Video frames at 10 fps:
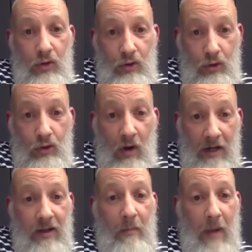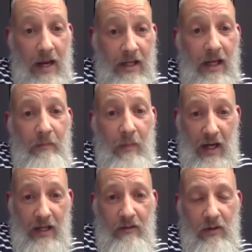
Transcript: to try to make it be.